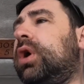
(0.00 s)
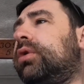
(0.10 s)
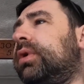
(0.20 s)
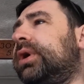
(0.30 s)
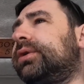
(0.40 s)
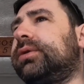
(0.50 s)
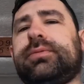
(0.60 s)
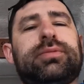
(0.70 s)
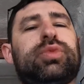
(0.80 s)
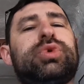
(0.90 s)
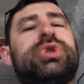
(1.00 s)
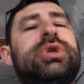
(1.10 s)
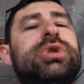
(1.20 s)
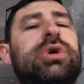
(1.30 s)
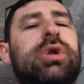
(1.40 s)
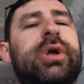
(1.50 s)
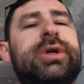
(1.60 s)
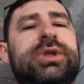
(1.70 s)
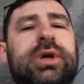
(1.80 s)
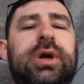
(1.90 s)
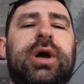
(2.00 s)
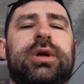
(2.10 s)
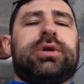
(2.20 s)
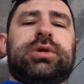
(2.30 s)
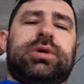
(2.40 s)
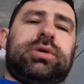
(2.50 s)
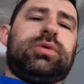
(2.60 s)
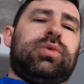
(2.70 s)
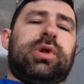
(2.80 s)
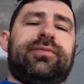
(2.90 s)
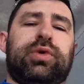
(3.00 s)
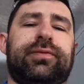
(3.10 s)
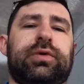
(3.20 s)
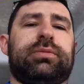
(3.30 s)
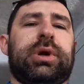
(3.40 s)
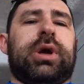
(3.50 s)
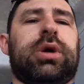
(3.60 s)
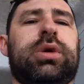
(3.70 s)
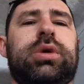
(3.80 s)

Right. We'll see you all later, and uh, we'll have more of an update.